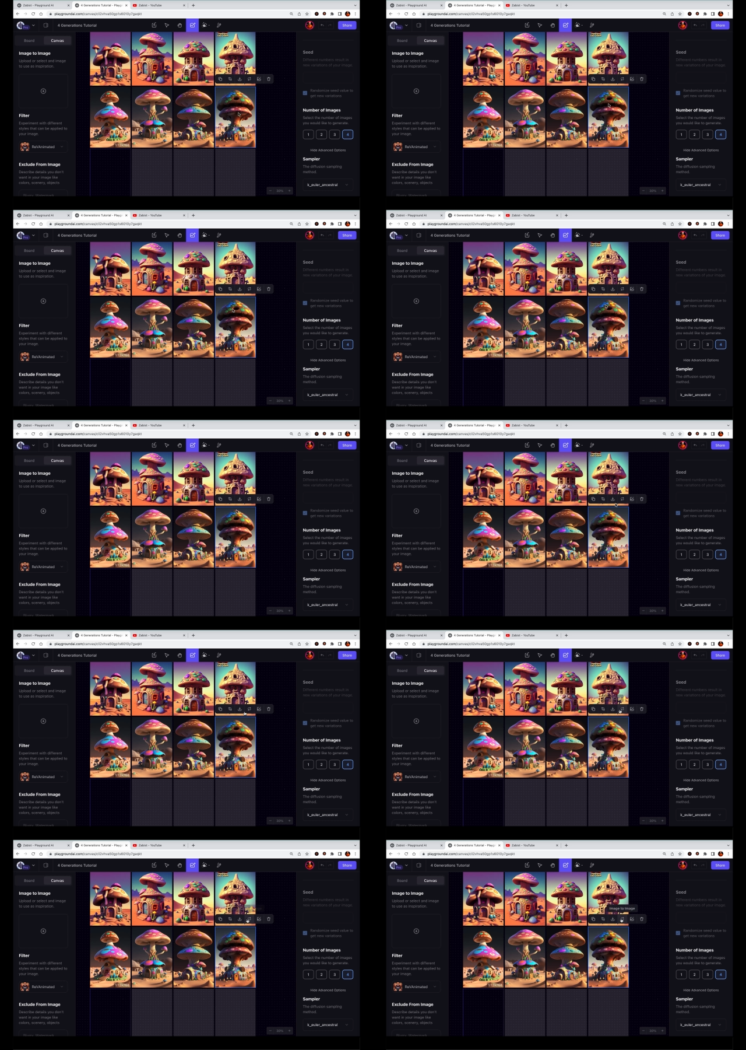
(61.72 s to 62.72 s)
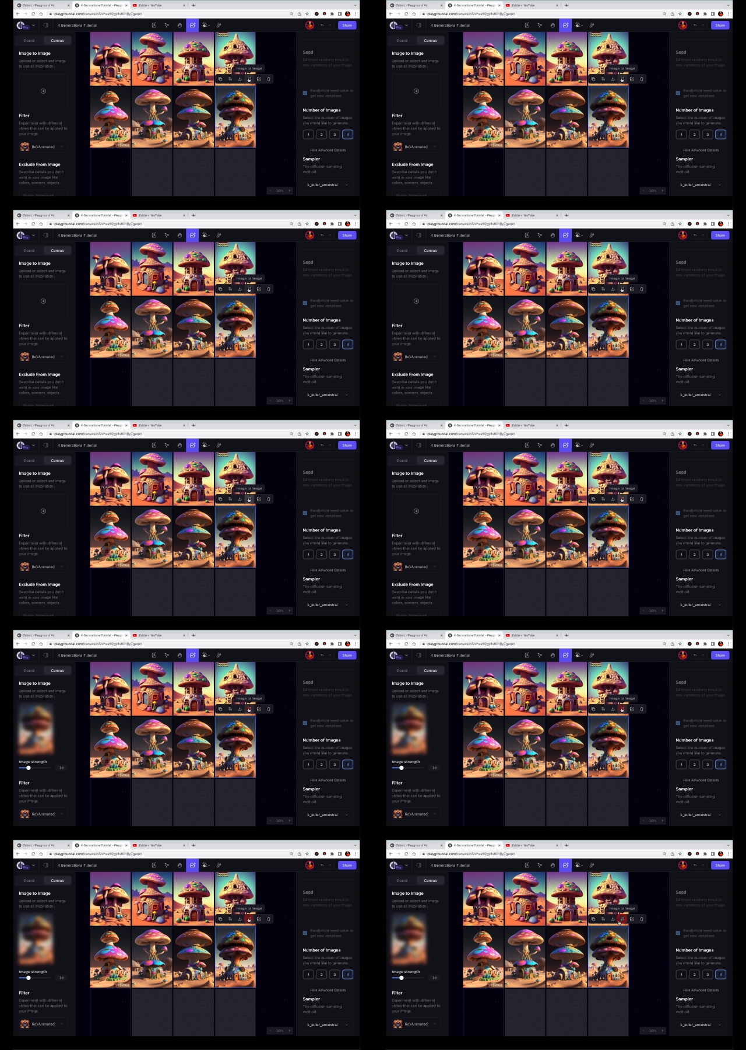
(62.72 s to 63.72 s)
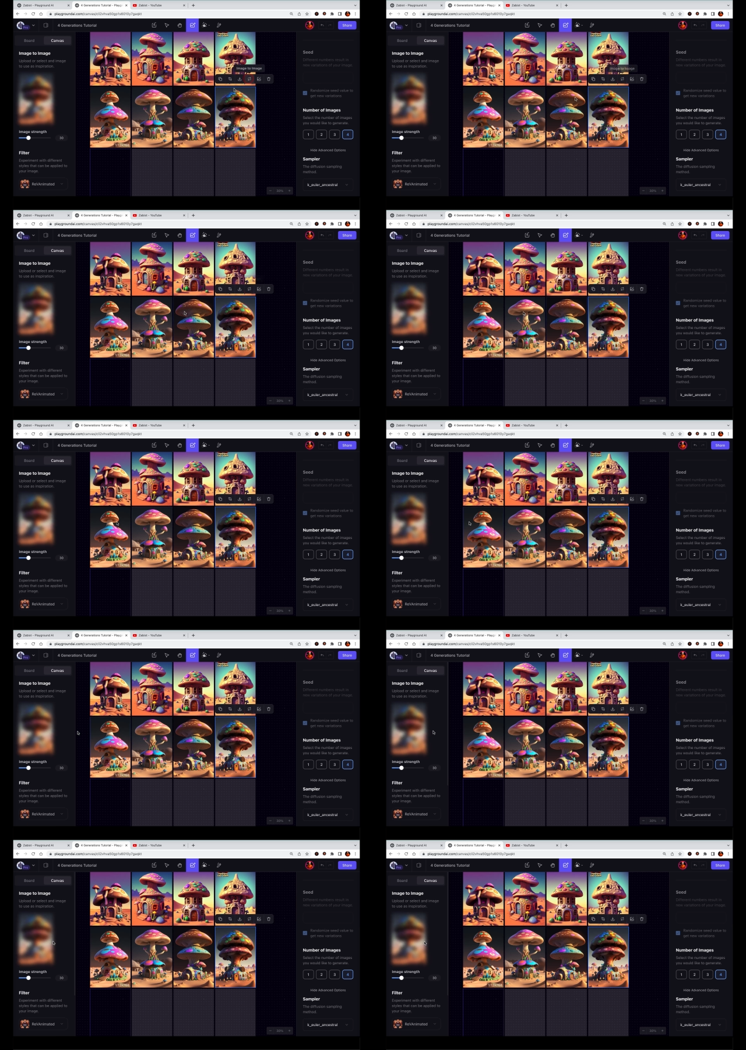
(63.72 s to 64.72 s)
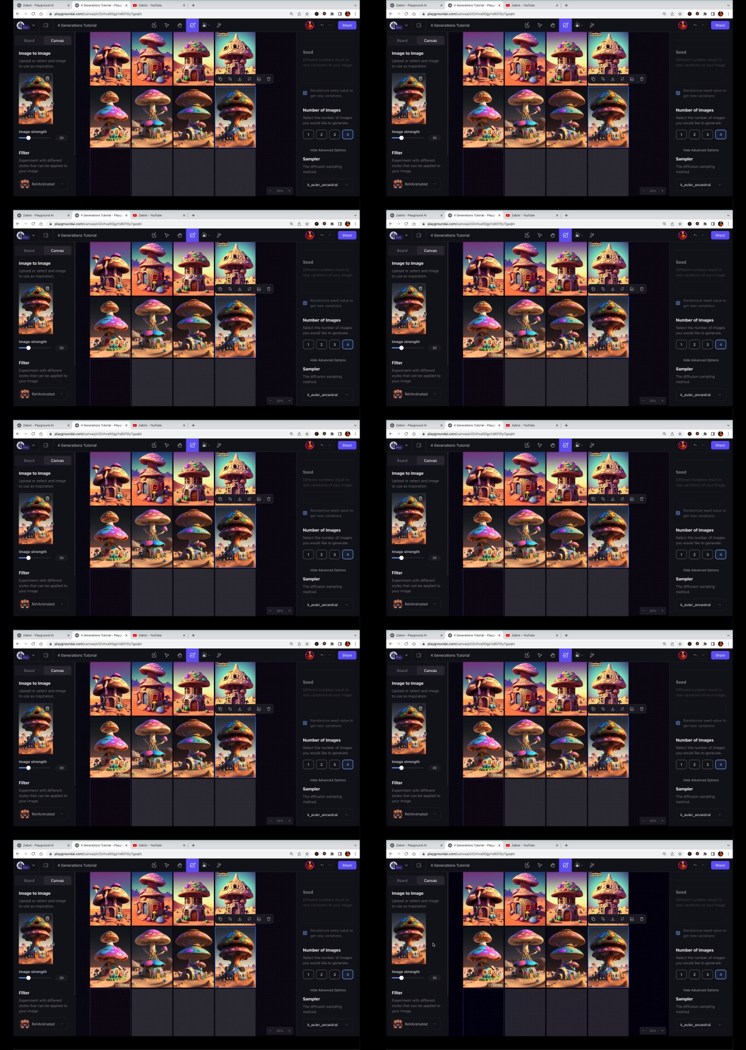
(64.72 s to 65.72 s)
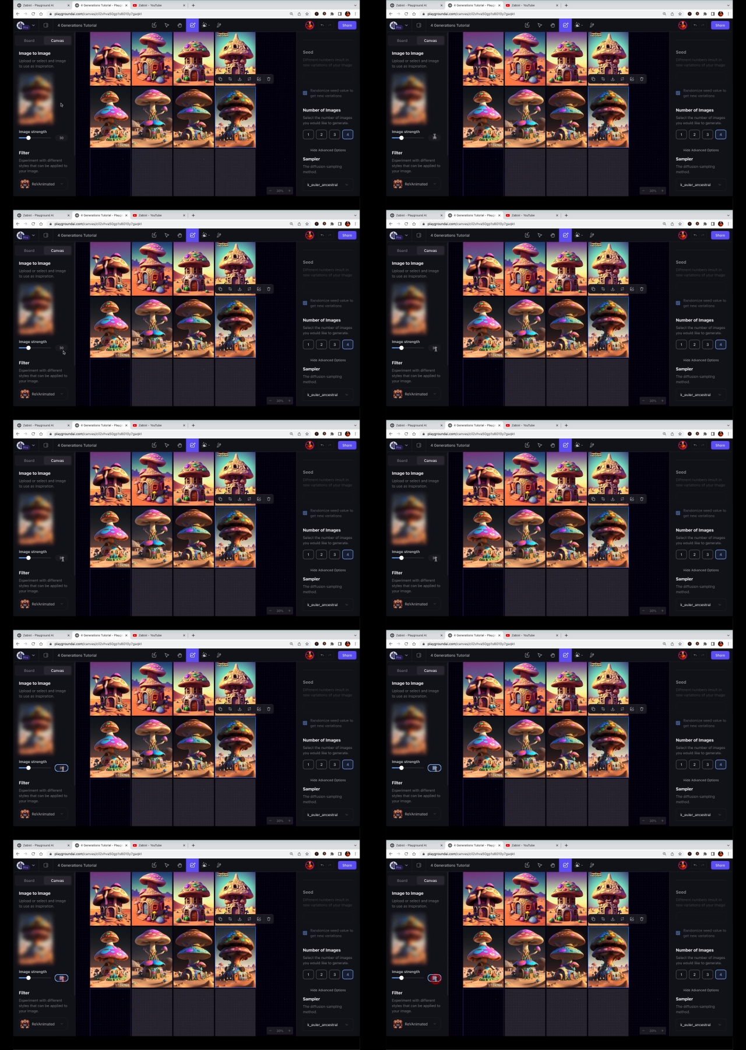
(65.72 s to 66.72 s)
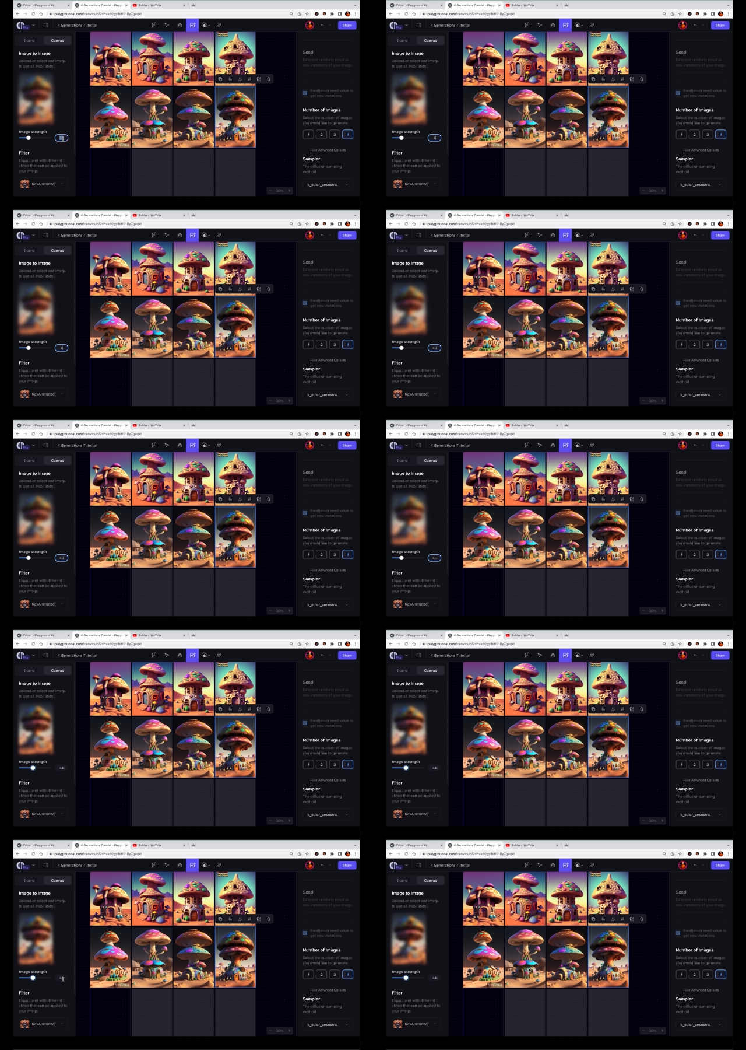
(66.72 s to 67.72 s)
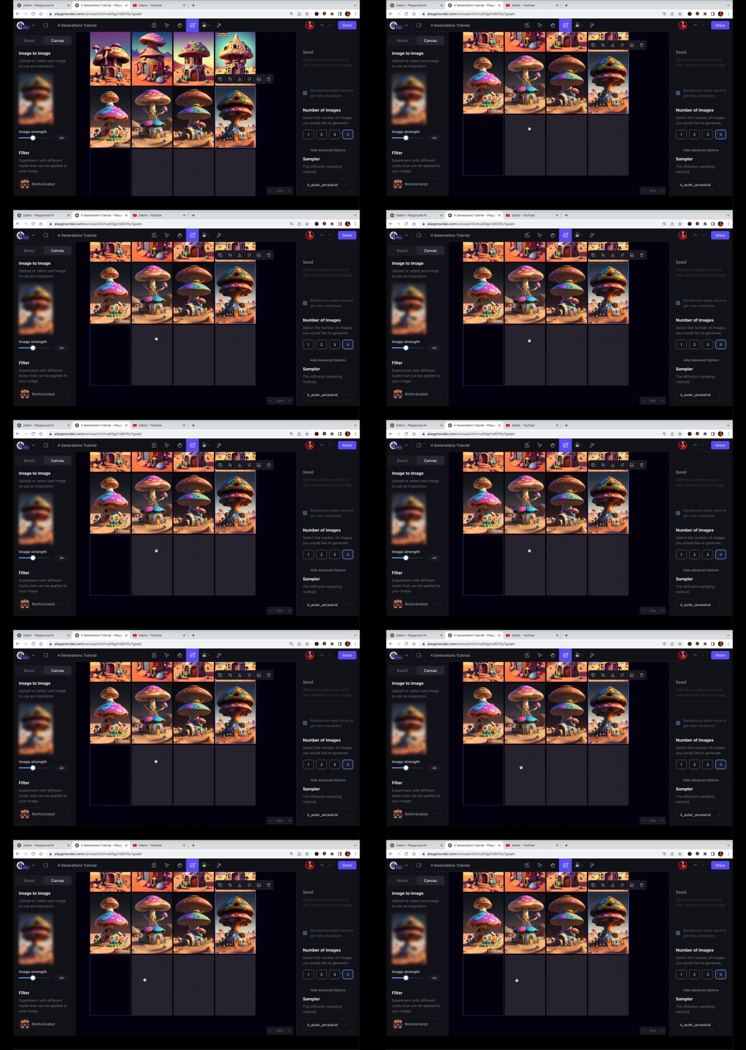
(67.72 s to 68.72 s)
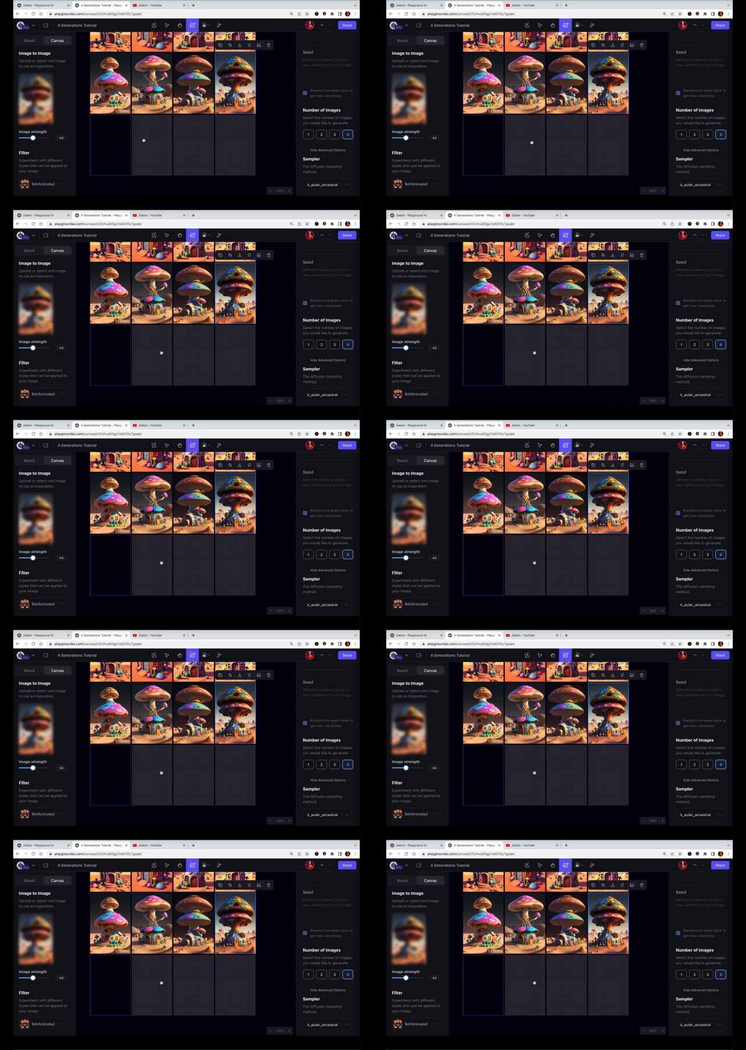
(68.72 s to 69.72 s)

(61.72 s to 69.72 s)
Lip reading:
[unreadable: no face in view]